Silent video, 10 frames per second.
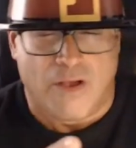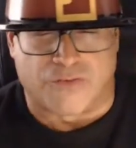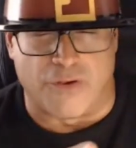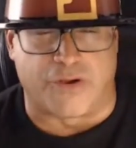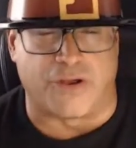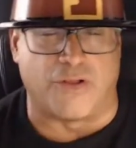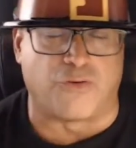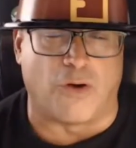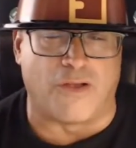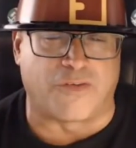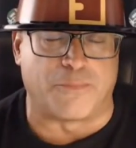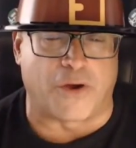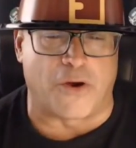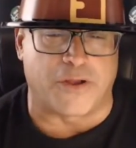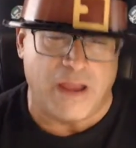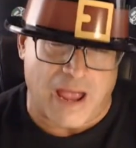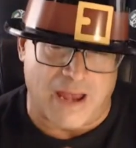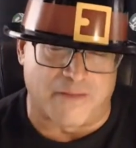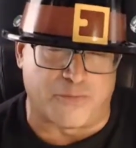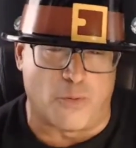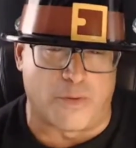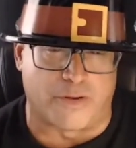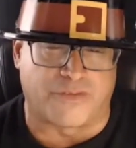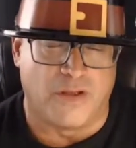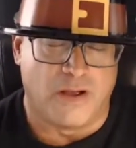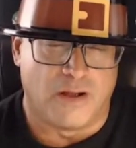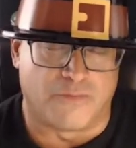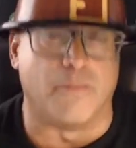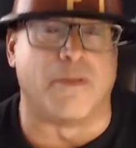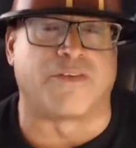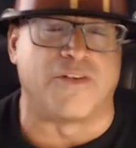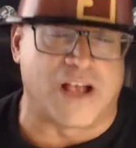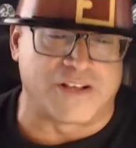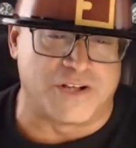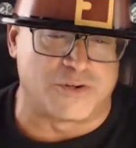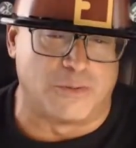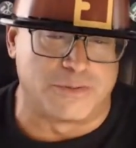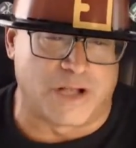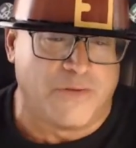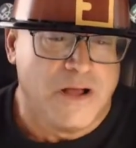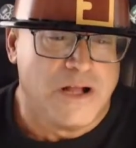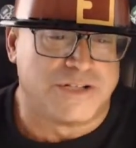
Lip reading: so you can enjoy some turkey and a few winners from Mr. Jesse Schule himself.